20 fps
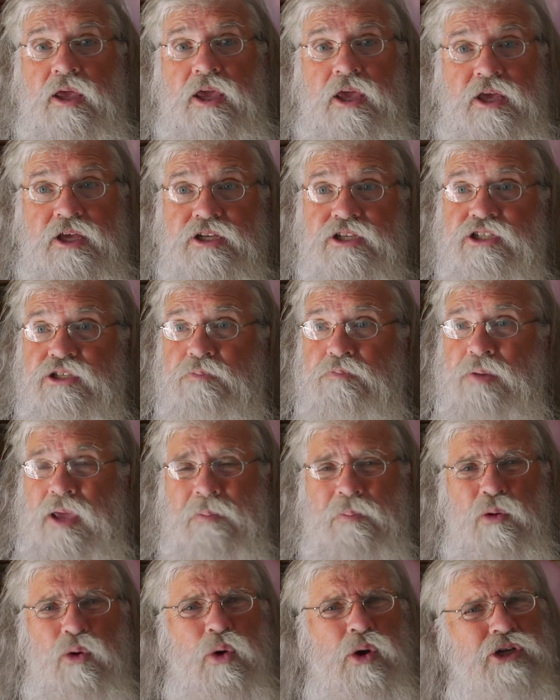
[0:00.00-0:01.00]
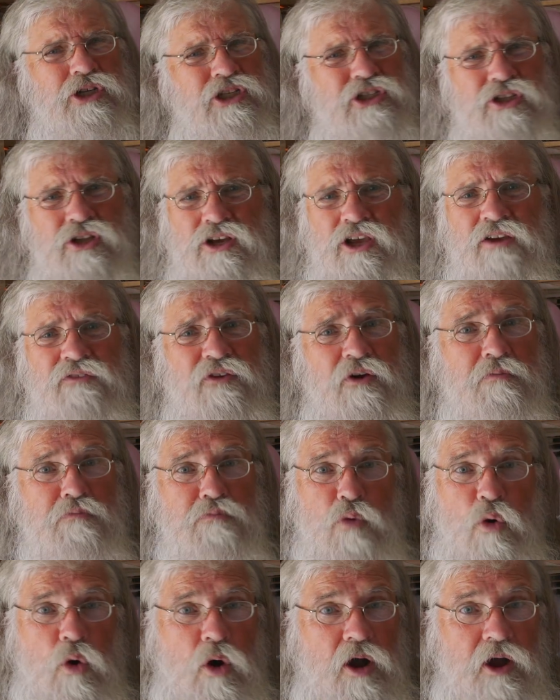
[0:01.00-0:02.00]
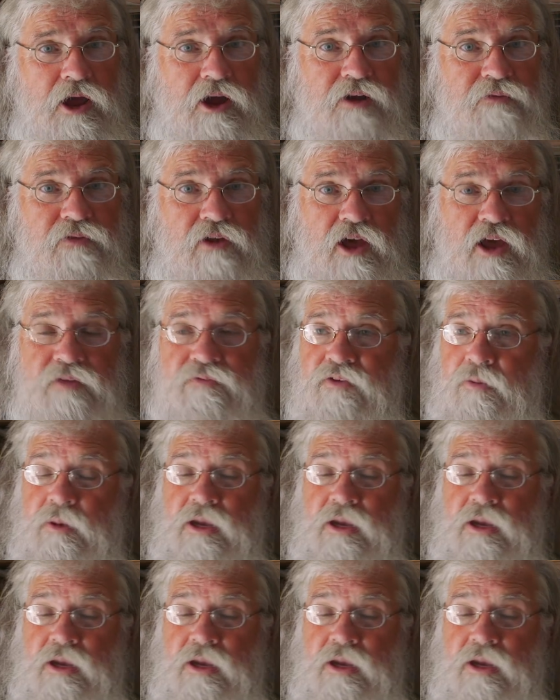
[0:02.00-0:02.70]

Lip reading: is people who are just looking for more out of life.